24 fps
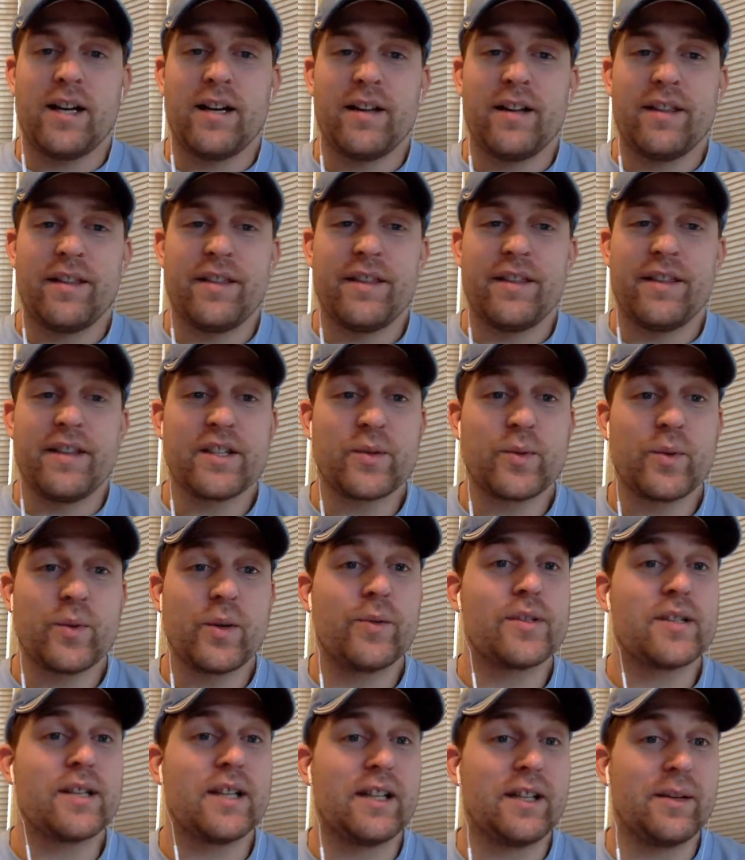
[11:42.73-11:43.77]
This one
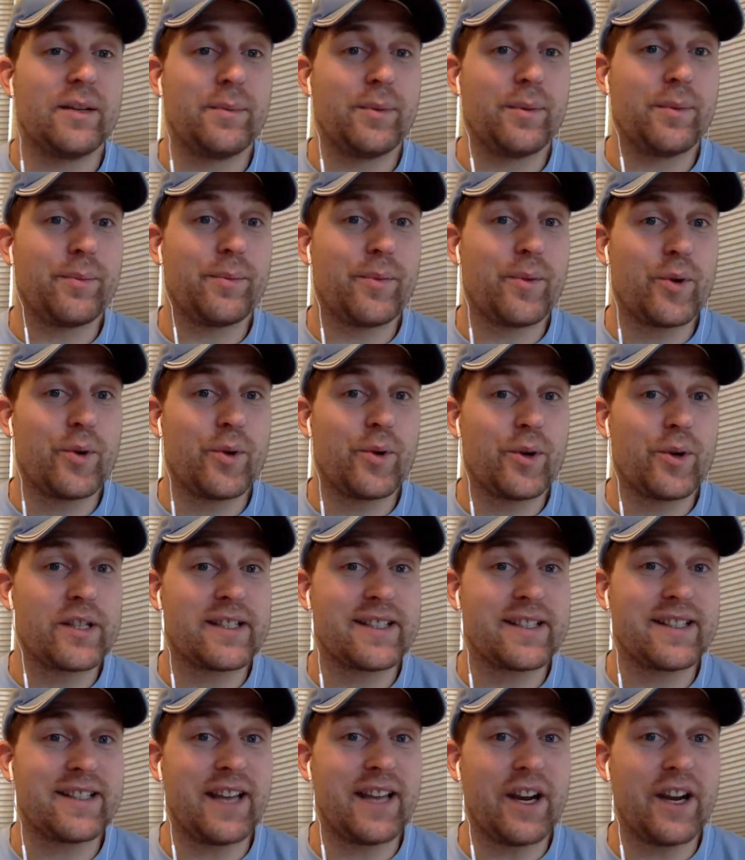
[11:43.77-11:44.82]
was a little bit more
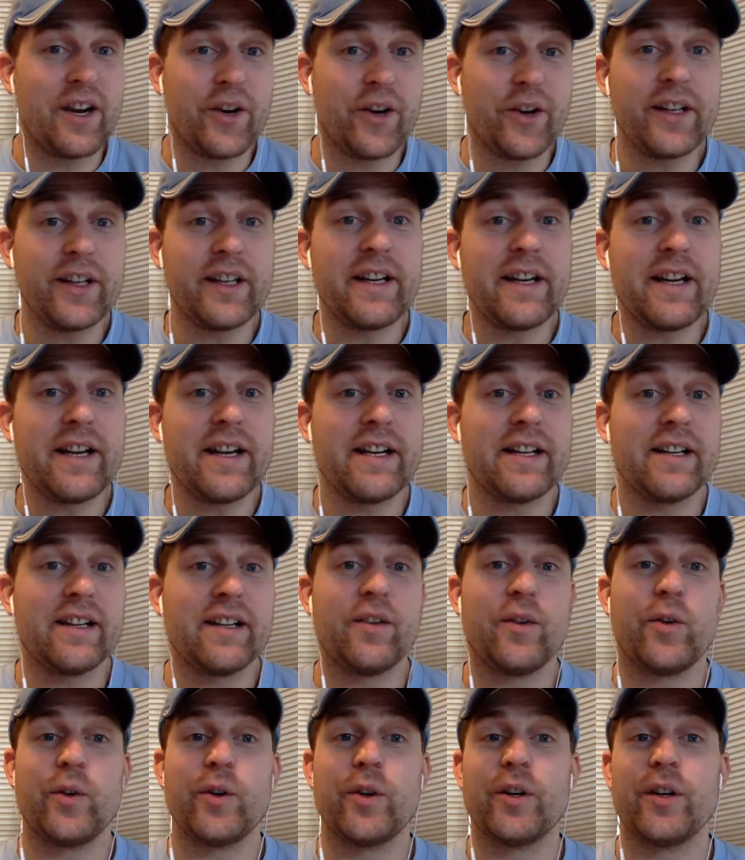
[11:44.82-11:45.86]
scary
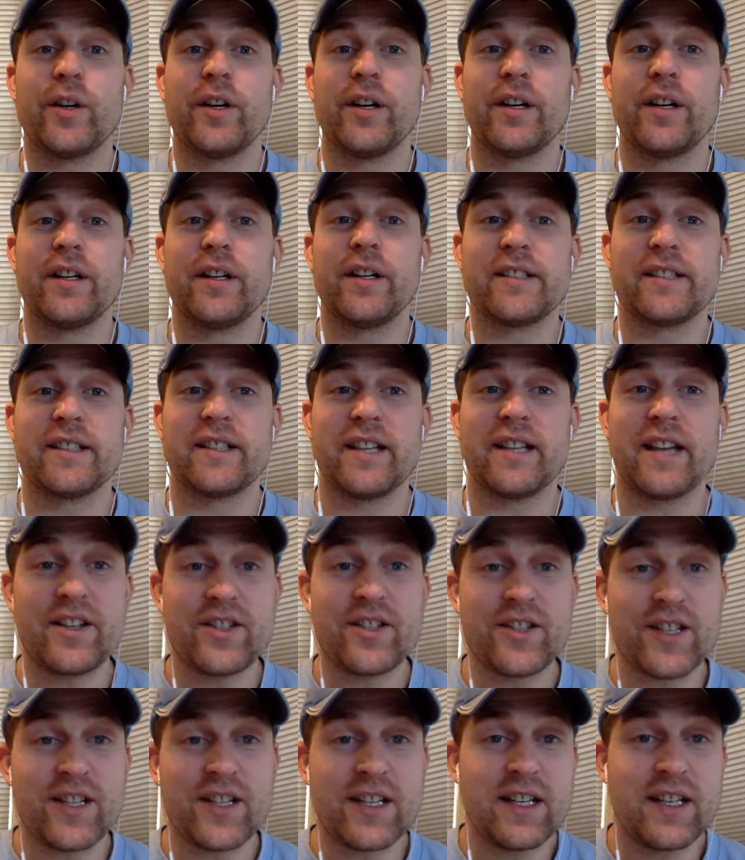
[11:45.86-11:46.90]
or
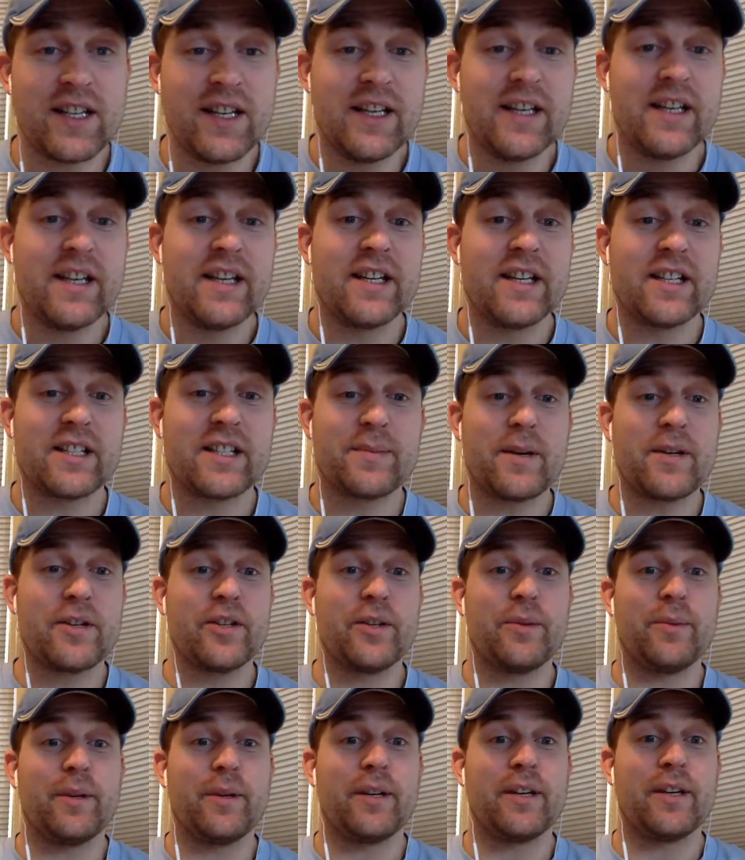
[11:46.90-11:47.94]
sketchy,
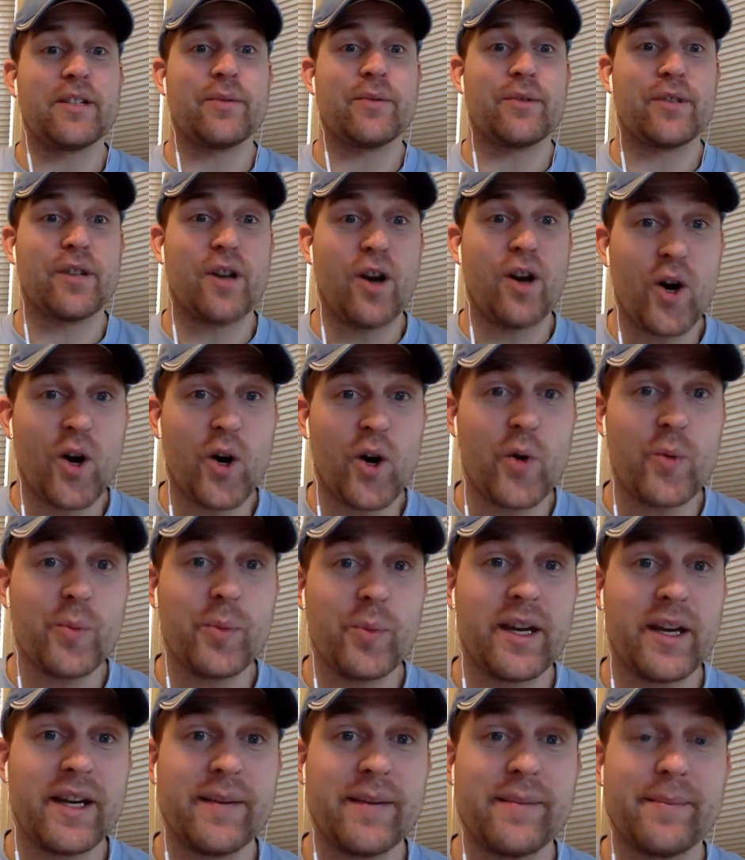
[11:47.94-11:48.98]
especially because it was a home
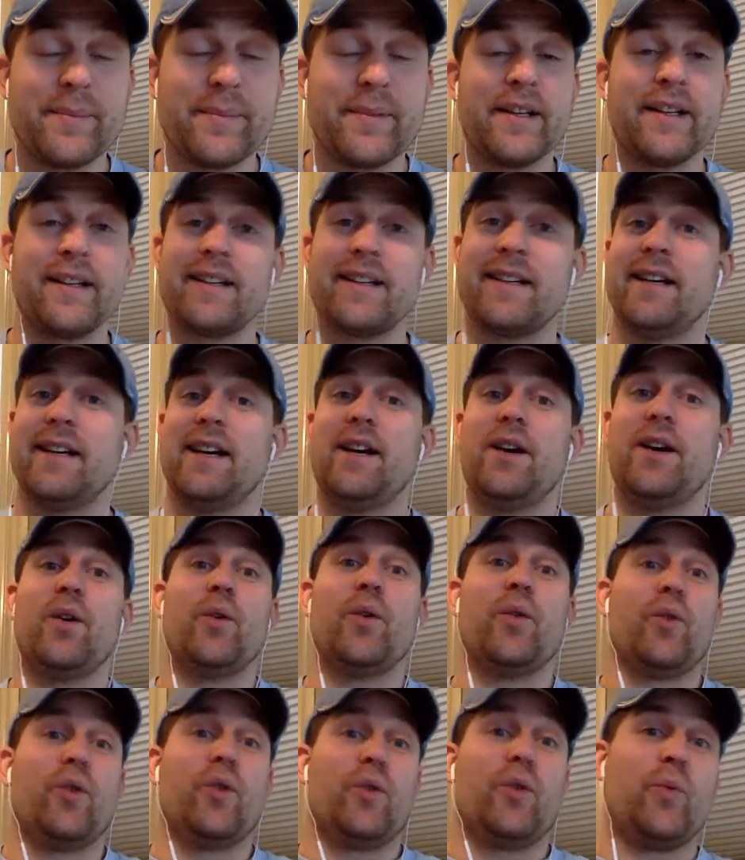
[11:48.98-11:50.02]
game. Like,
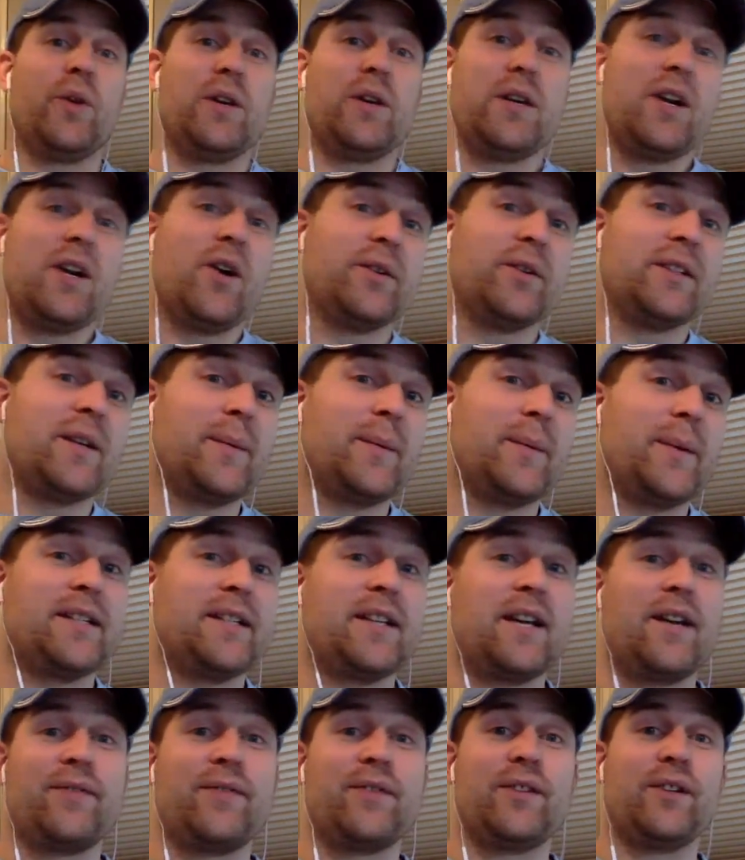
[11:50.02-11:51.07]
we know it's going to be
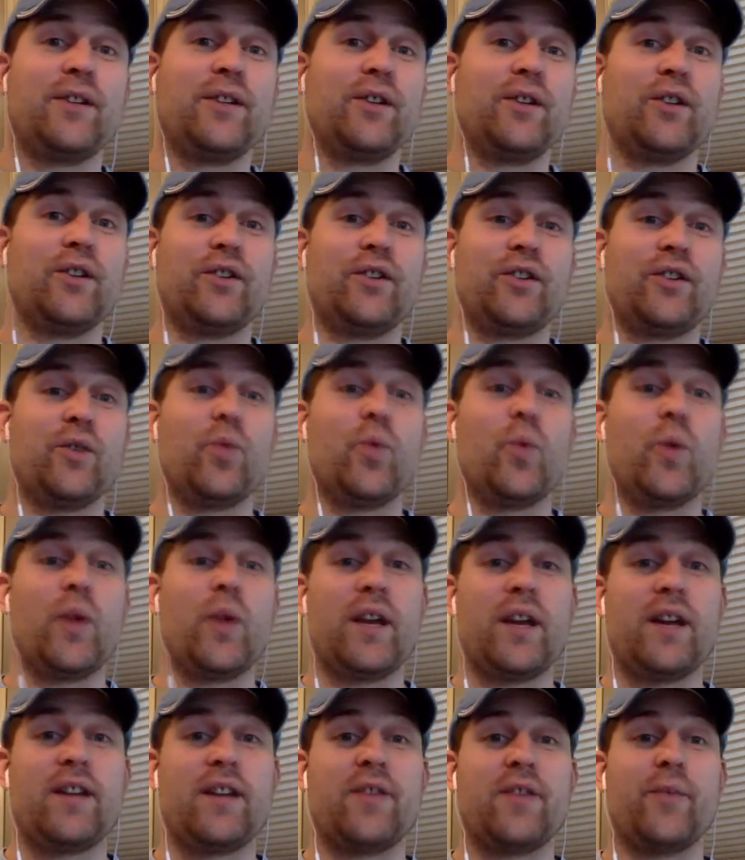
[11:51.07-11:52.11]
tough to win
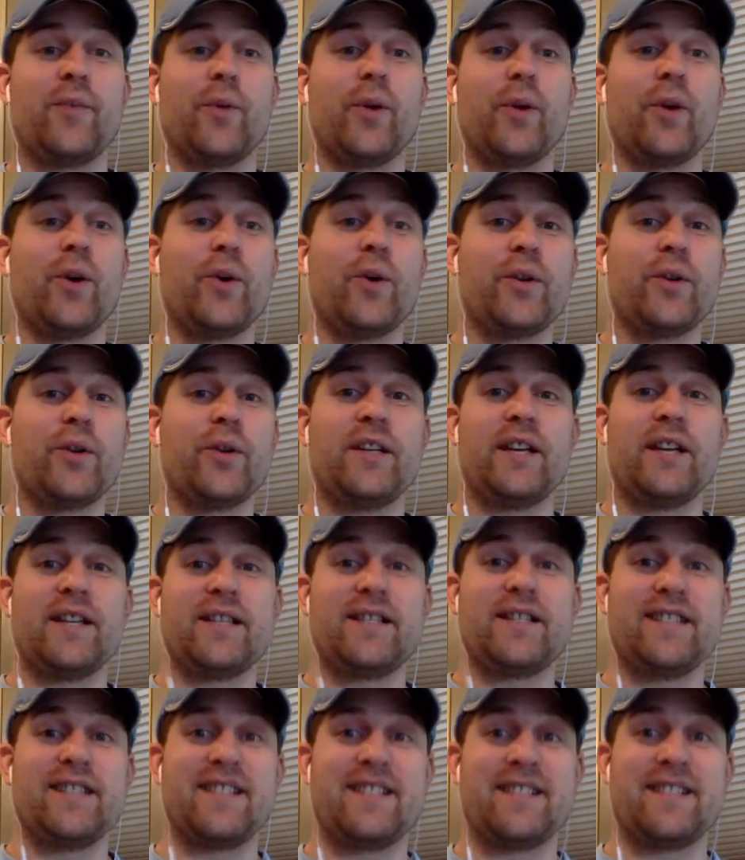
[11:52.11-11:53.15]
on the road in the
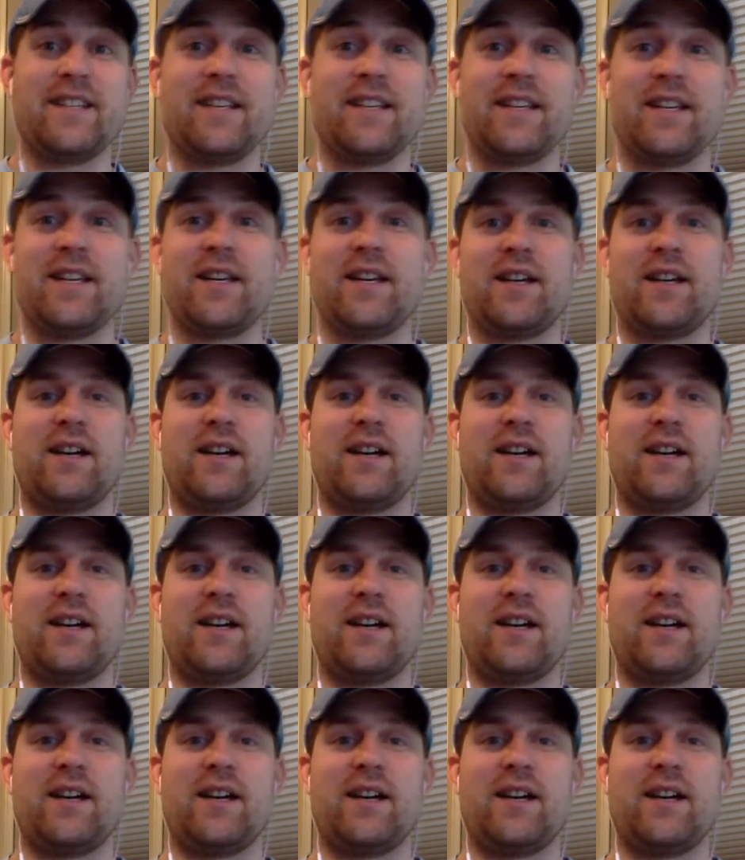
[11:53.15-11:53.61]
ACC.